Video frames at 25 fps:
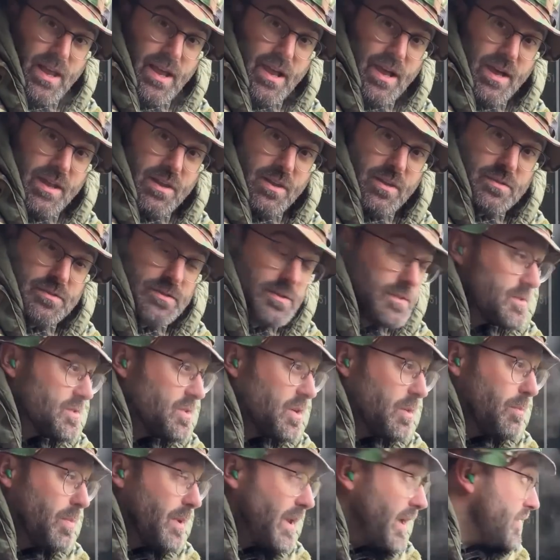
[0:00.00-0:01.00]
and I'll
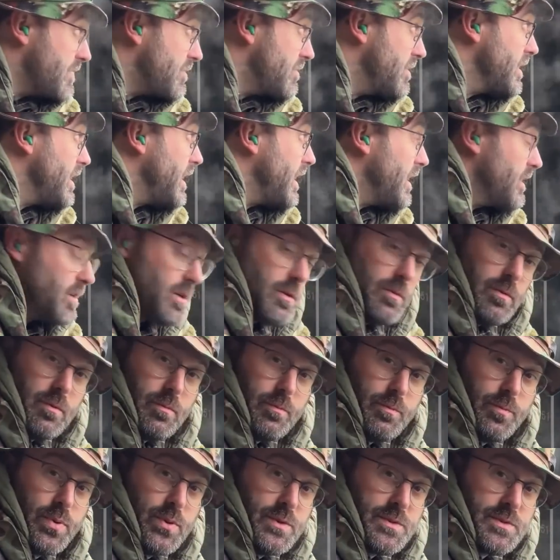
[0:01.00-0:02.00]
stop blathering and I'll
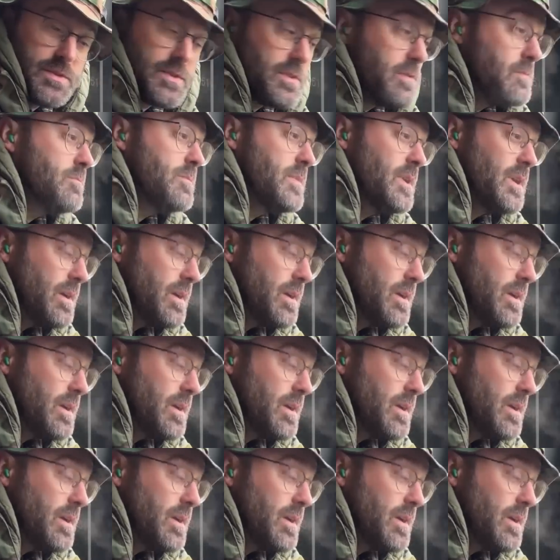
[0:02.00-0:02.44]
put some